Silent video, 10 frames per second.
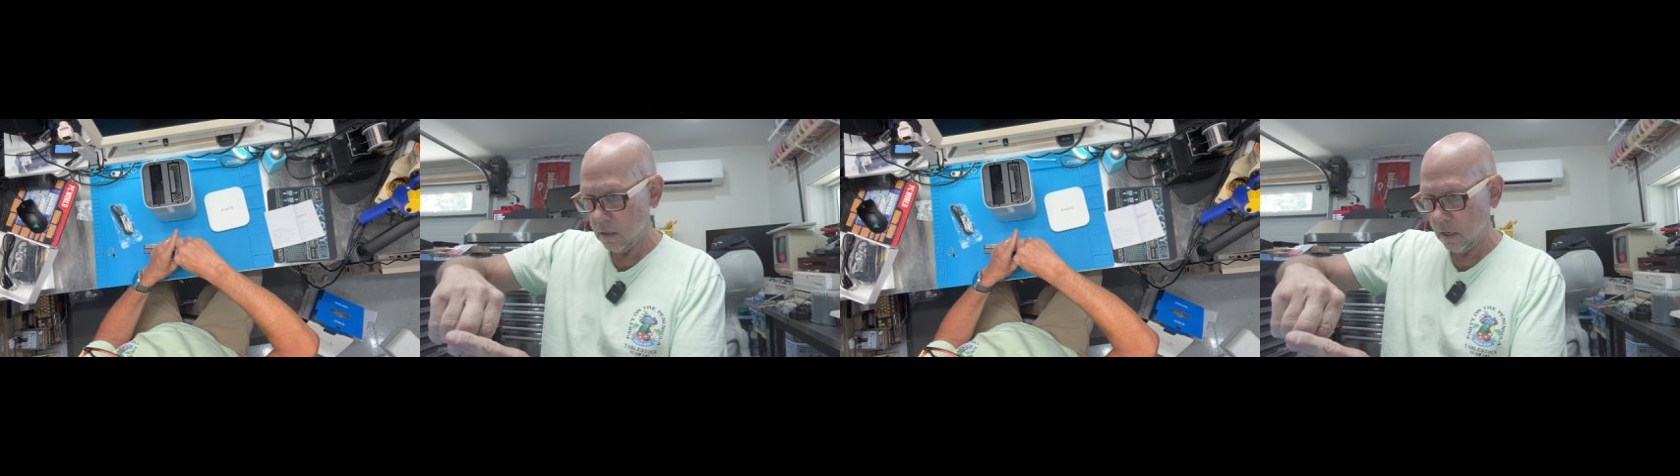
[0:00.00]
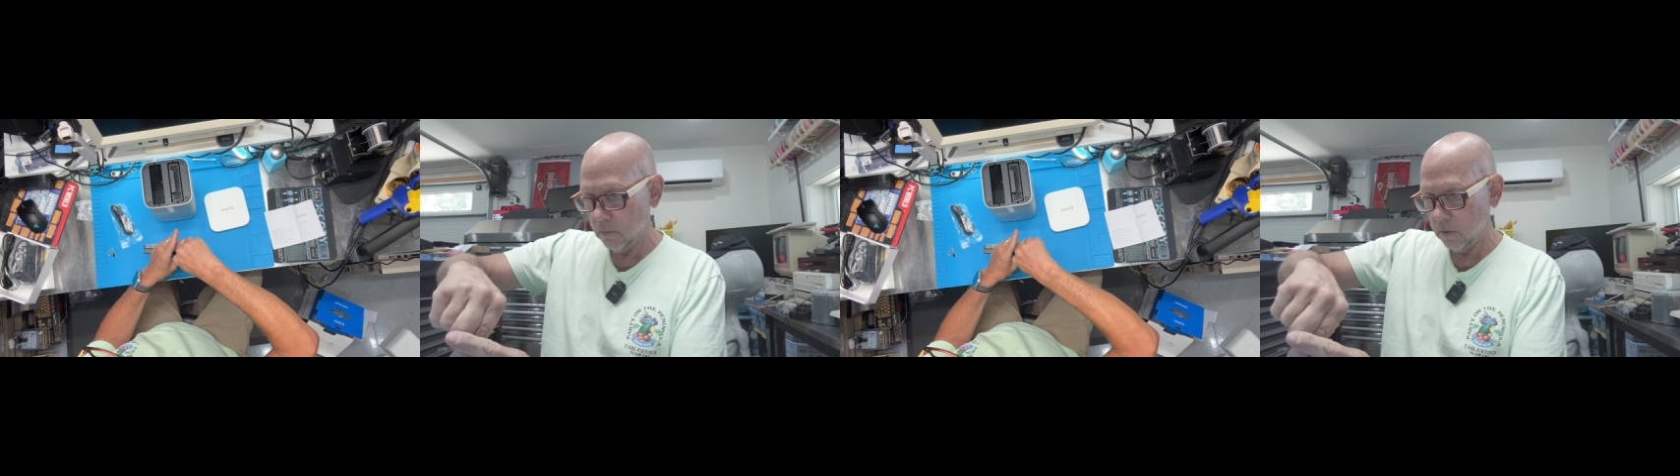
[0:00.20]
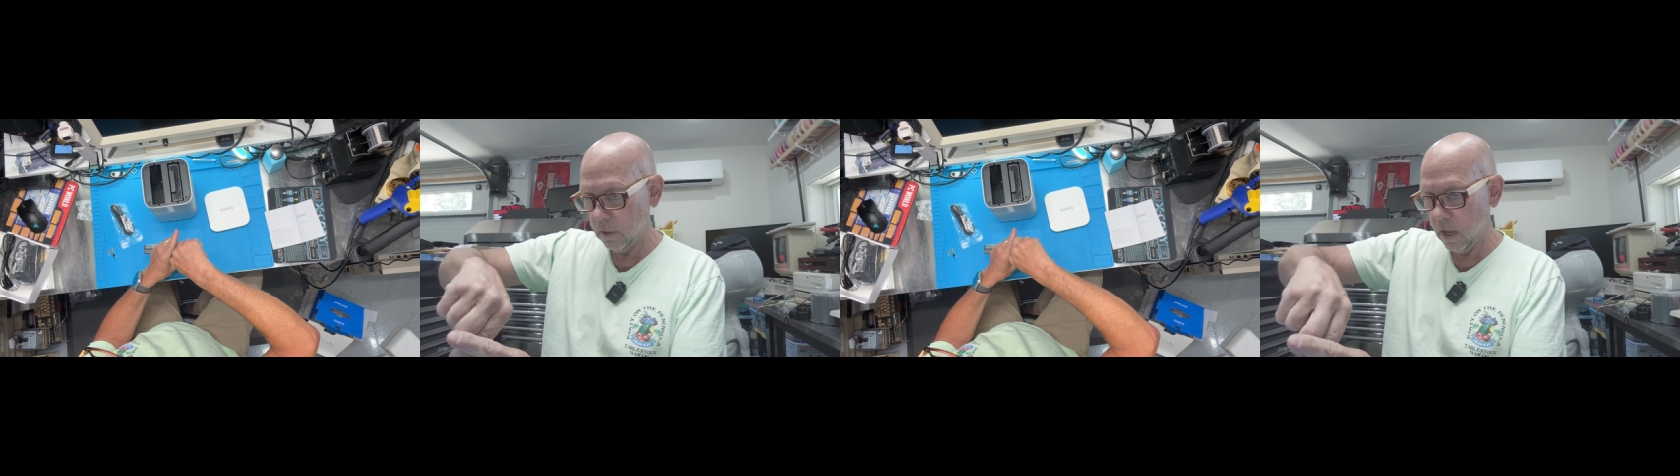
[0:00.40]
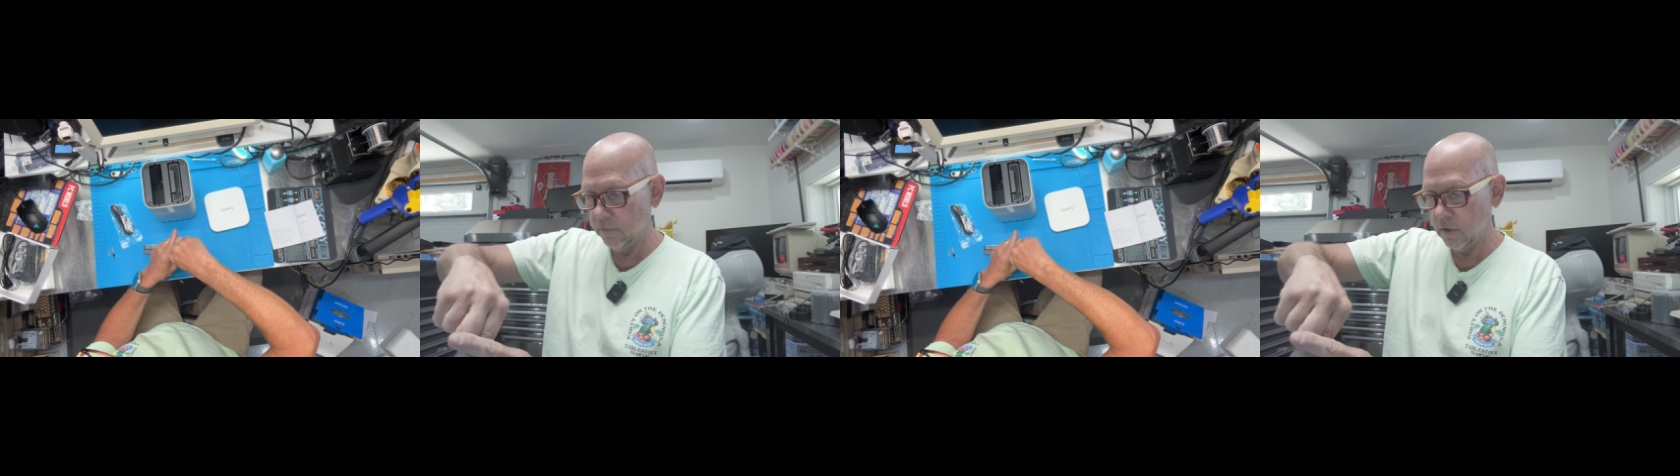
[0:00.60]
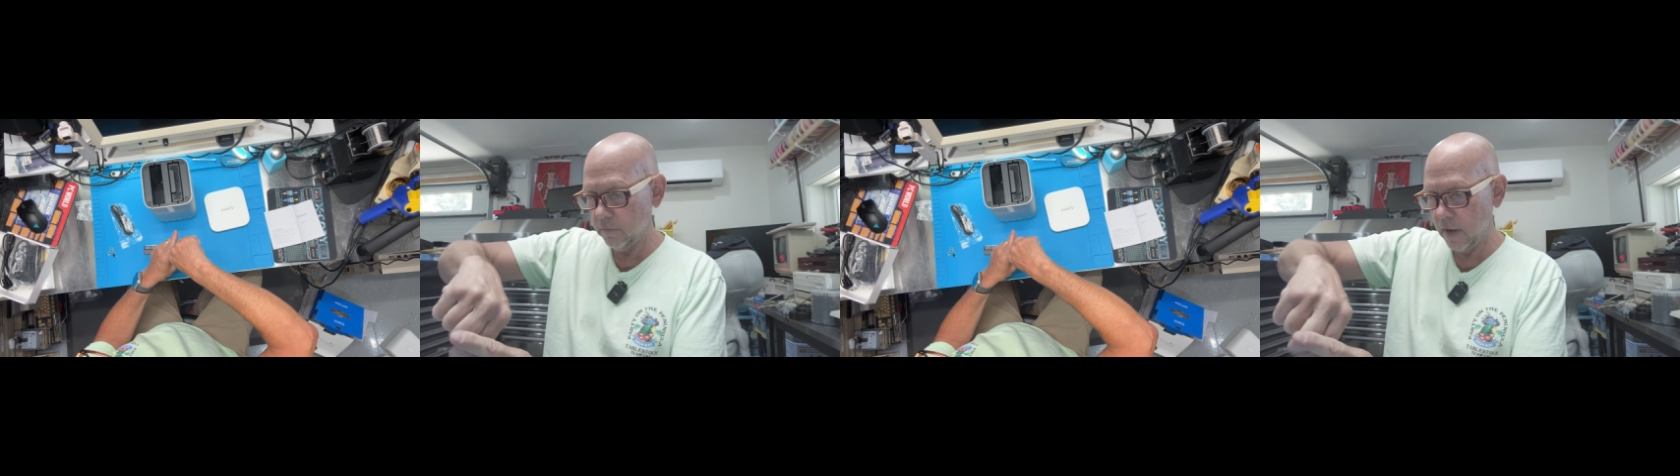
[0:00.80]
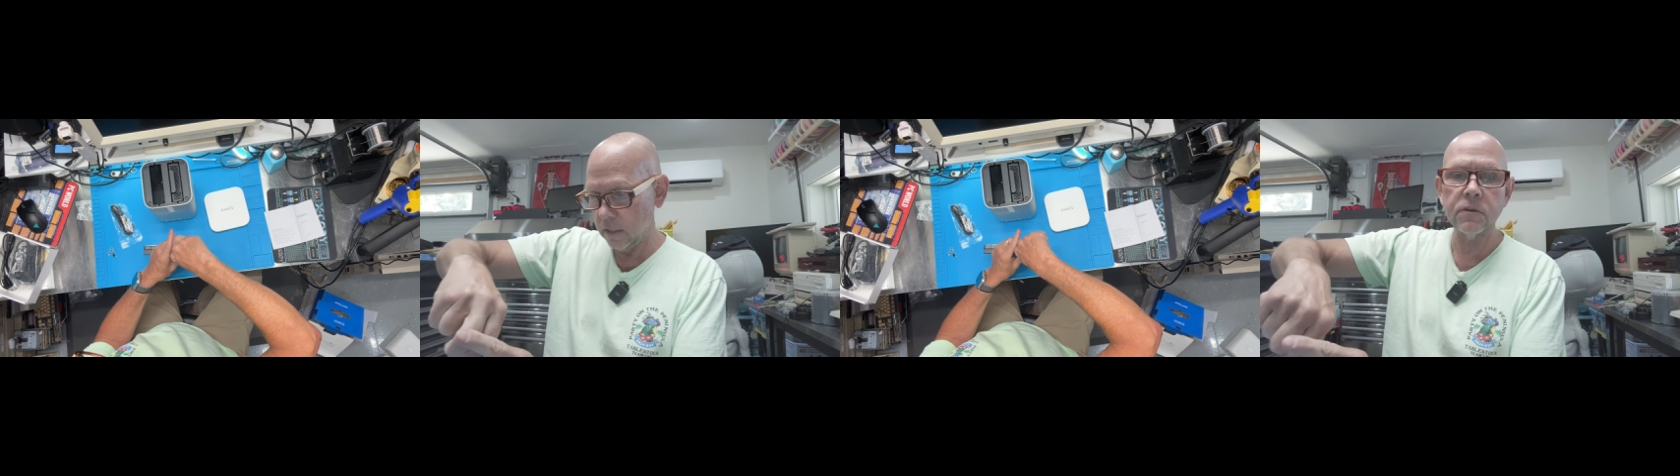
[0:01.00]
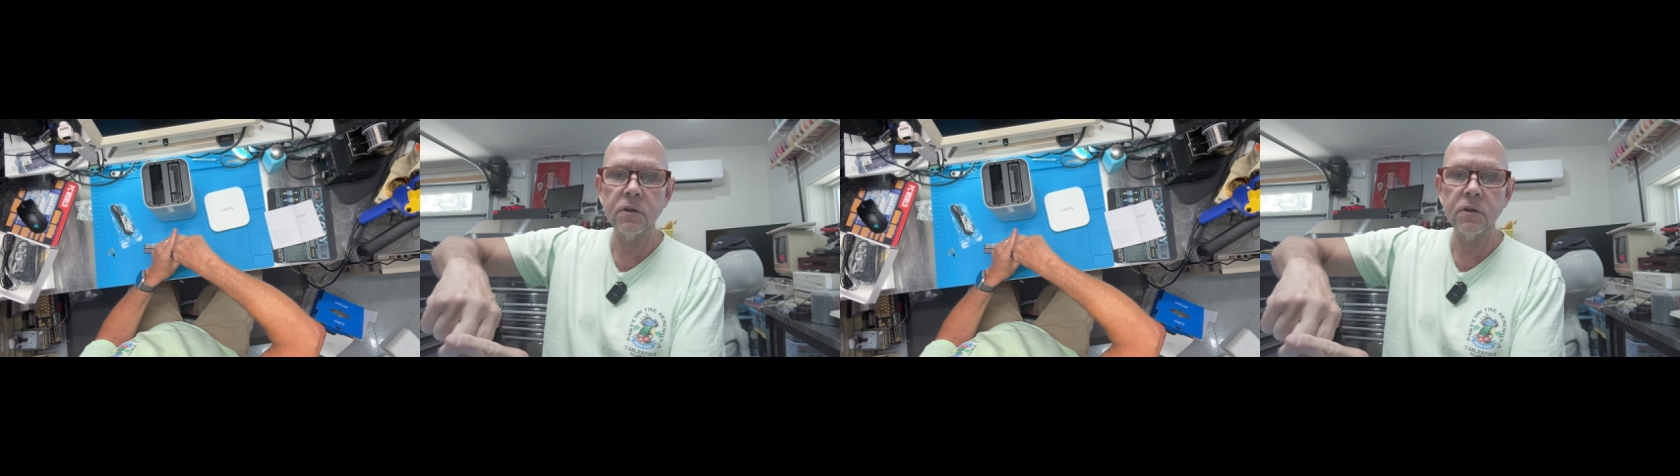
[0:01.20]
I would love to have had